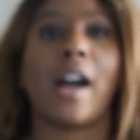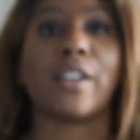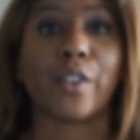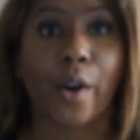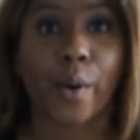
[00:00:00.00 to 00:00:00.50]
I
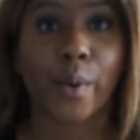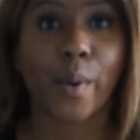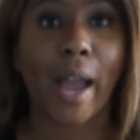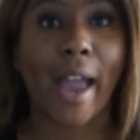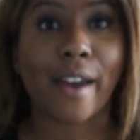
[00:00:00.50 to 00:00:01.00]

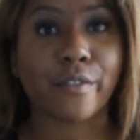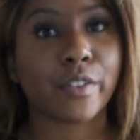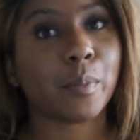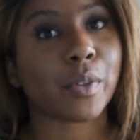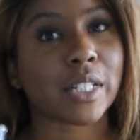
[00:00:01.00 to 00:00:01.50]
go,
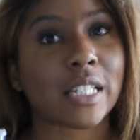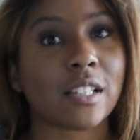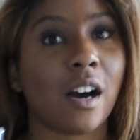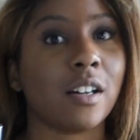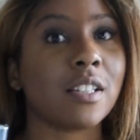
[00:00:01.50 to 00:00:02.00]
everybody is
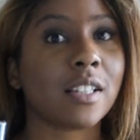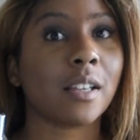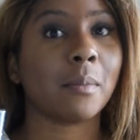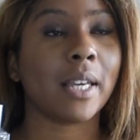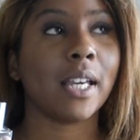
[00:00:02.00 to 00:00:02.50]

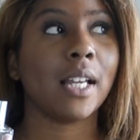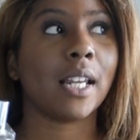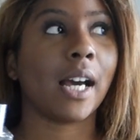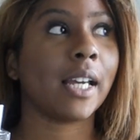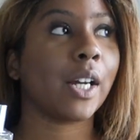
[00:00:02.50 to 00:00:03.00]
asking me
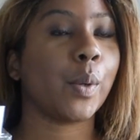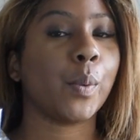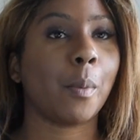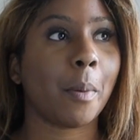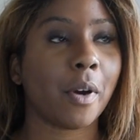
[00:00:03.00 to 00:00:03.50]
like
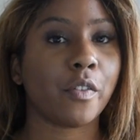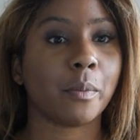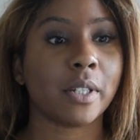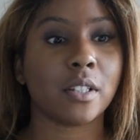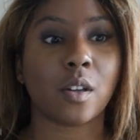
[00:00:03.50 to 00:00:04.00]
what my perfume
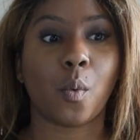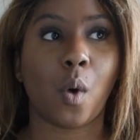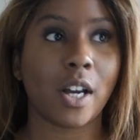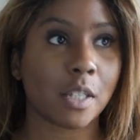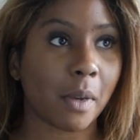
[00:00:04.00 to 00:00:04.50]
is,
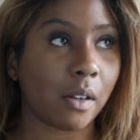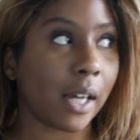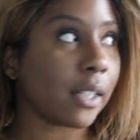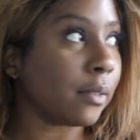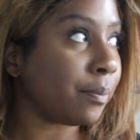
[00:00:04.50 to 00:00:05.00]
what I smell
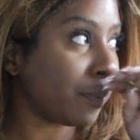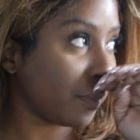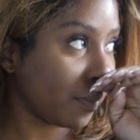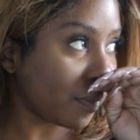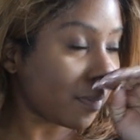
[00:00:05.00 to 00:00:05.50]
like.
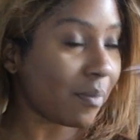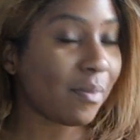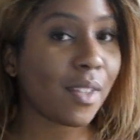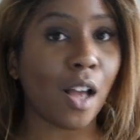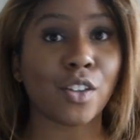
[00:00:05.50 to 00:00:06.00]

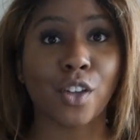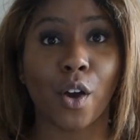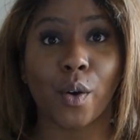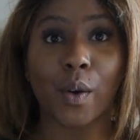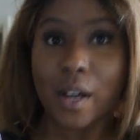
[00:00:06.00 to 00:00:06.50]

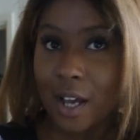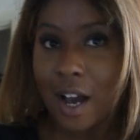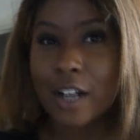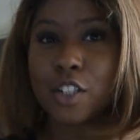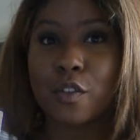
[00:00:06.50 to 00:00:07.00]
So
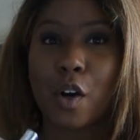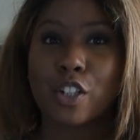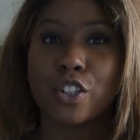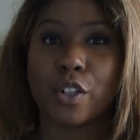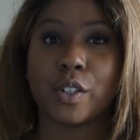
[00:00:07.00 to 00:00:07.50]
I just thought
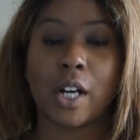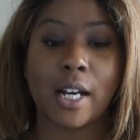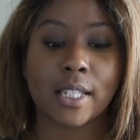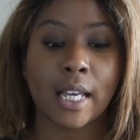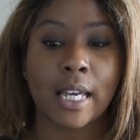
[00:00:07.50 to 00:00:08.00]
I'd show you guys.